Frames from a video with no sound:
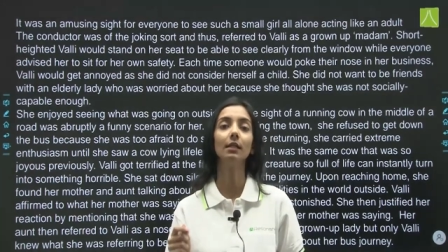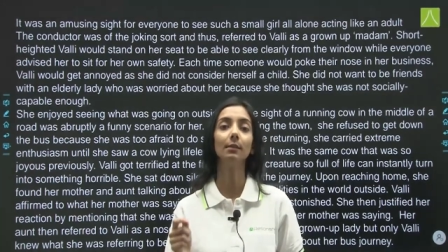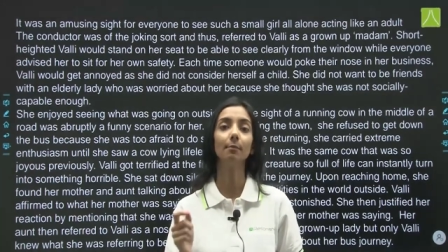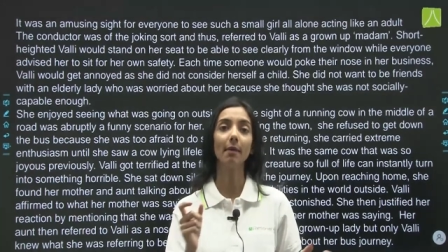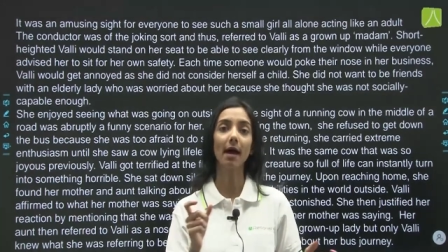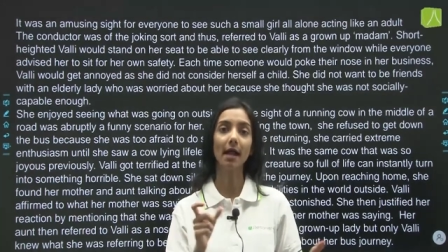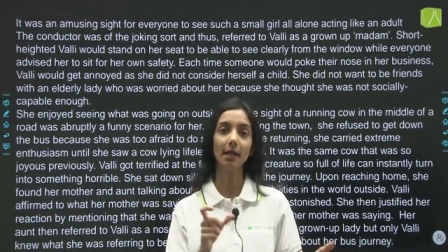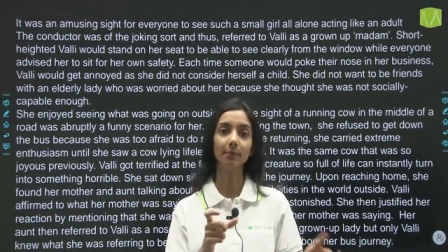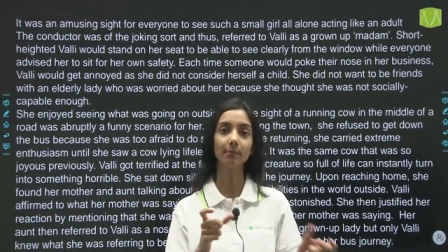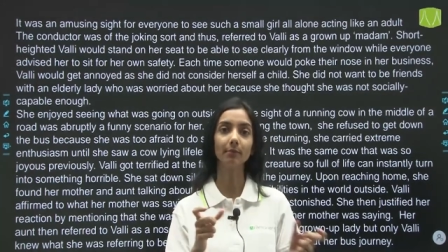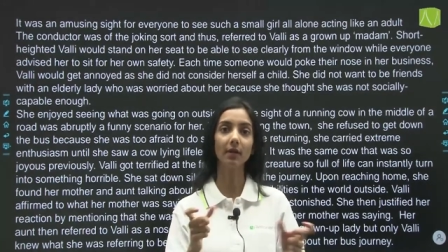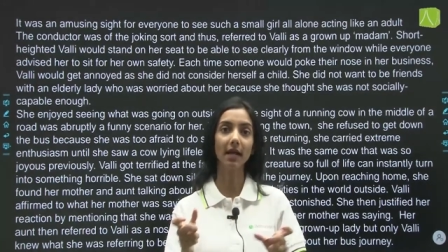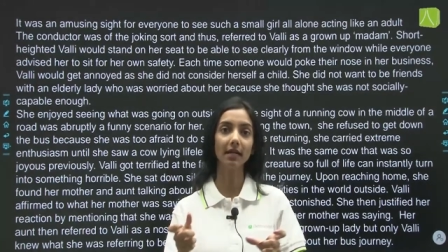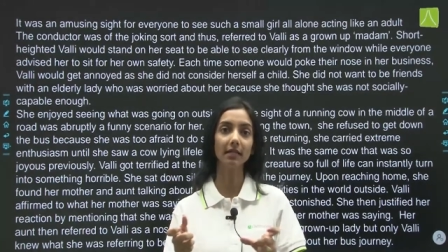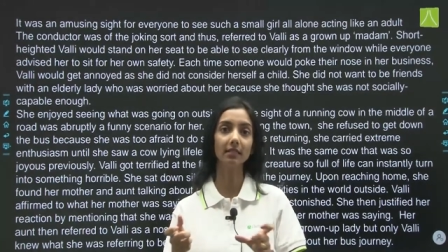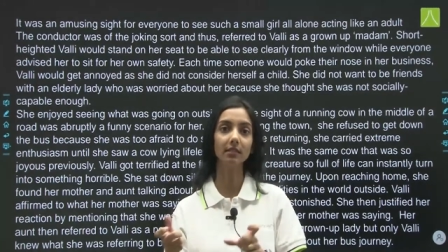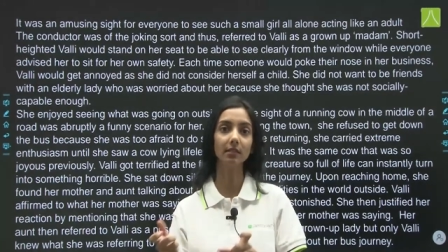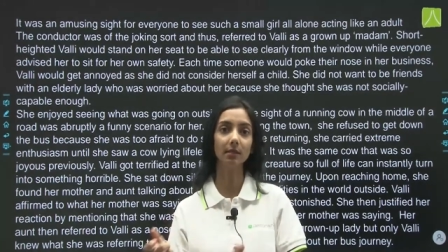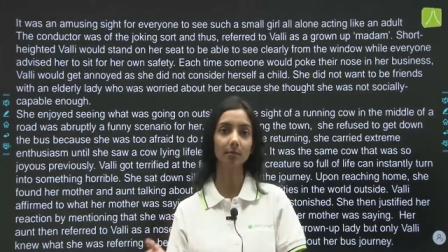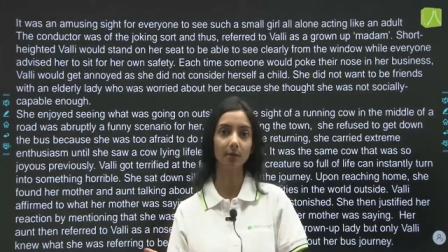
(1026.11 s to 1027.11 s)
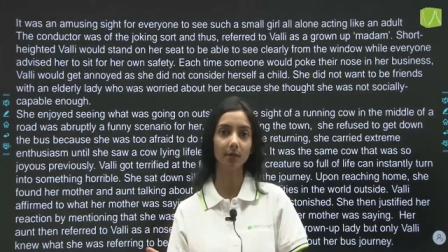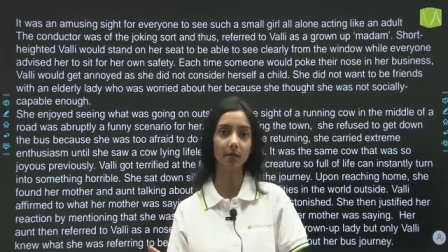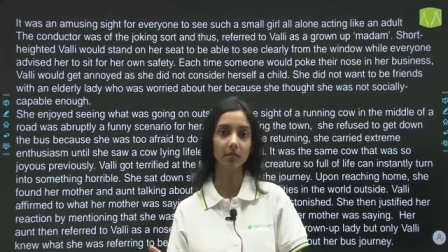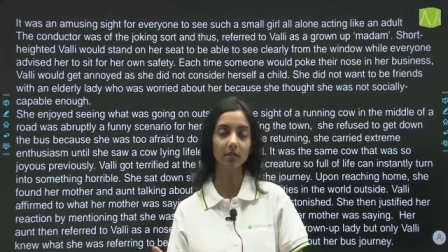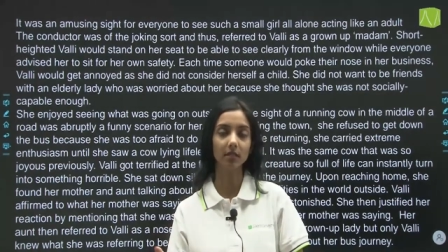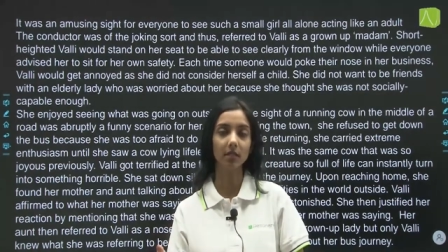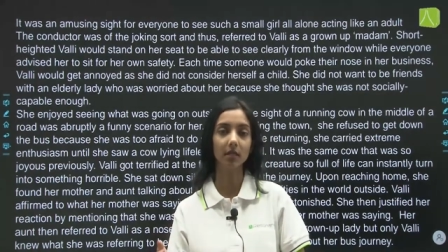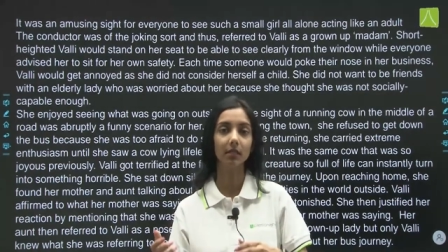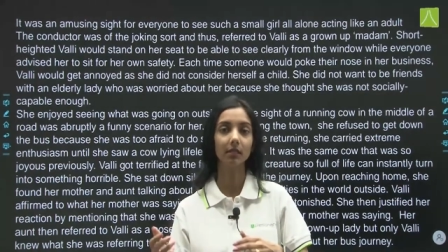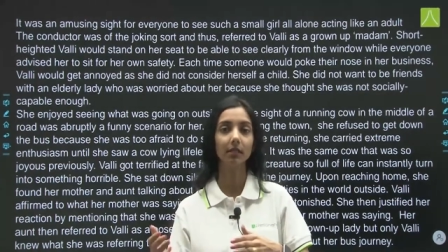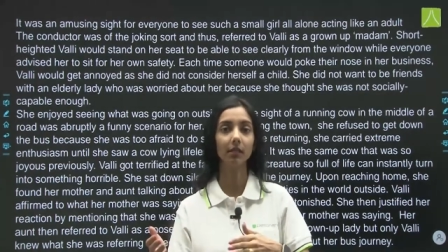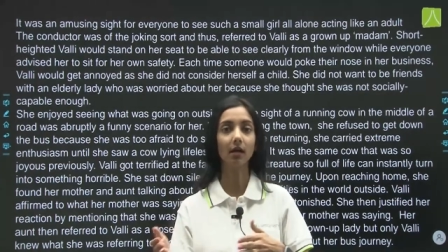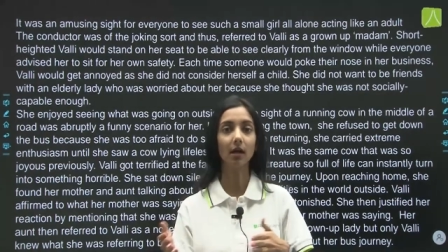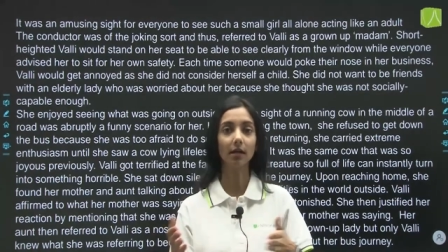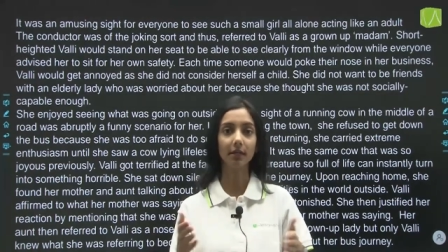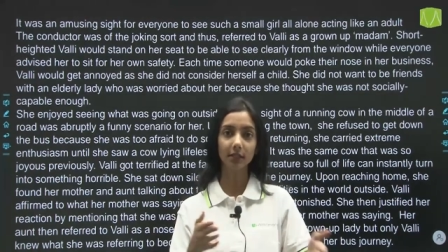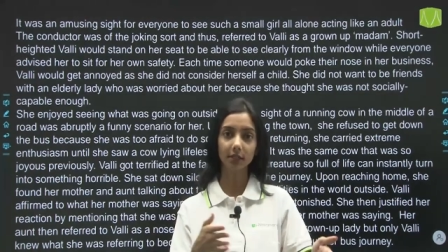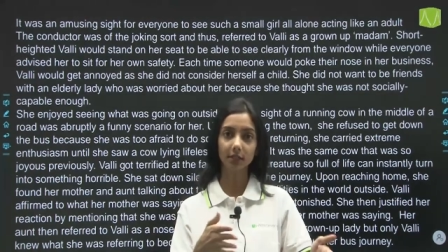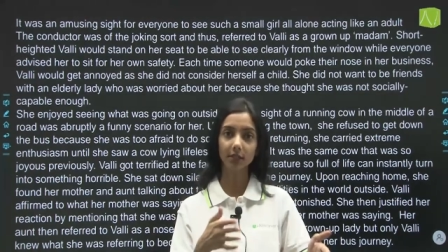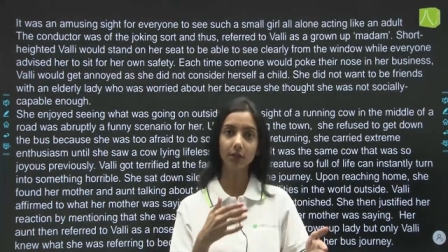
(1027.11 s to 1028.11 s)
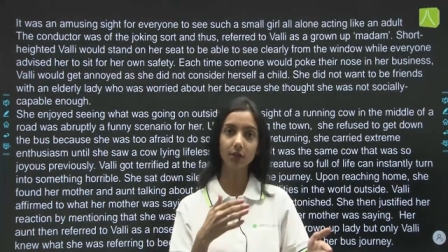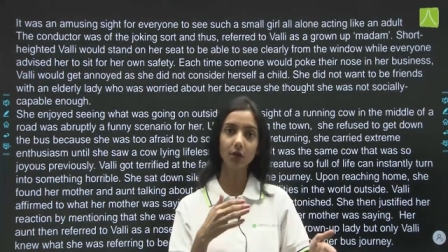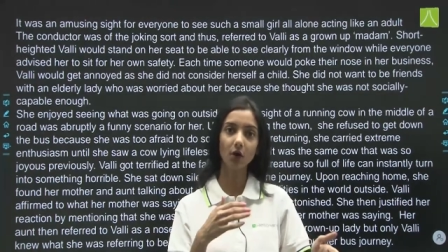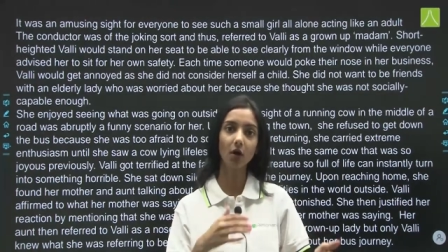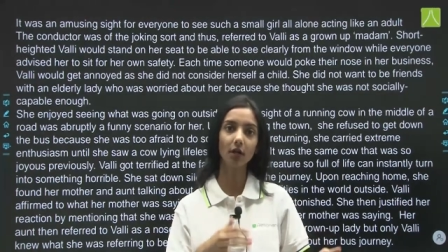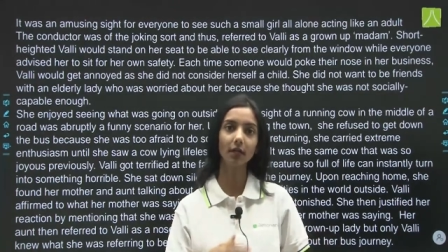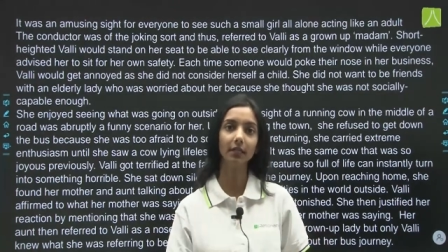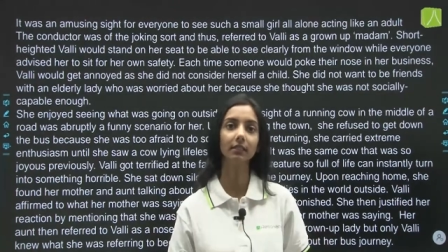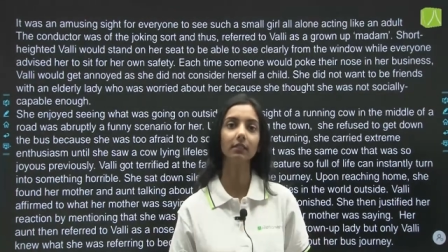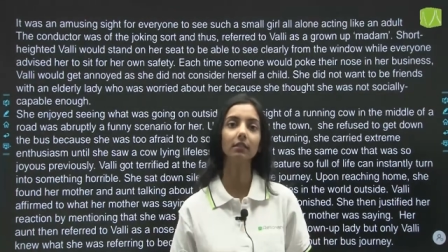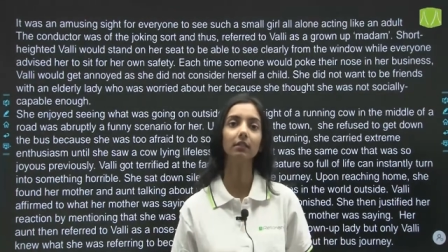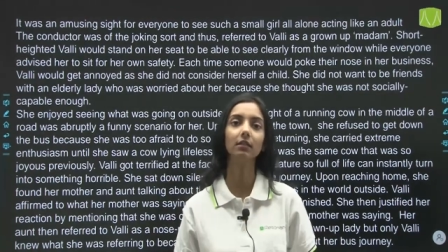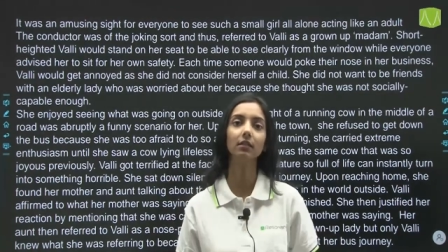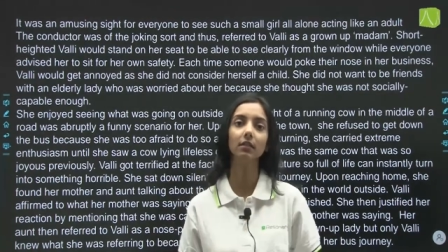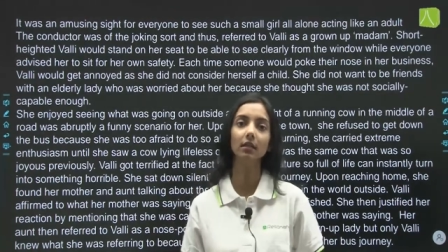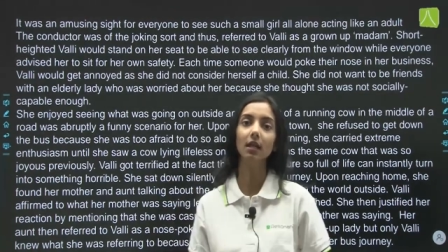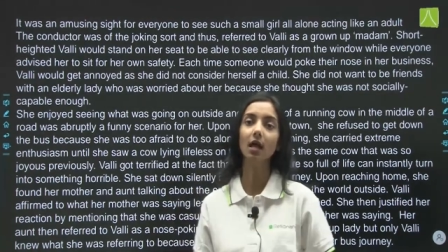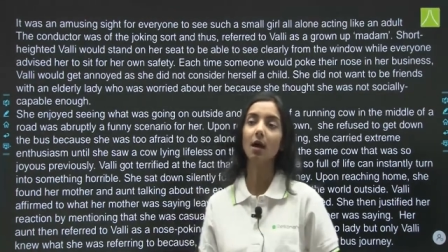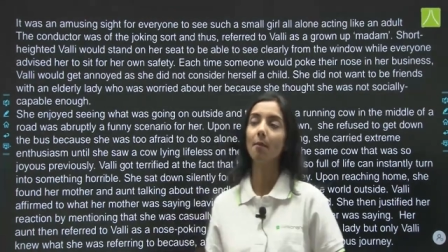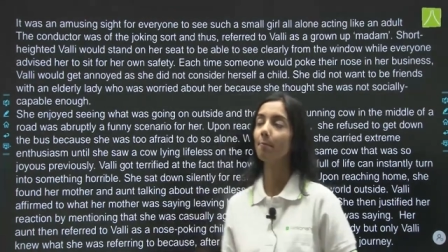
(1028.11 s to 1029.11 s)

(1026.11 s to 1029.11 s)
Madam Rides the Bus, the conductor calling the girl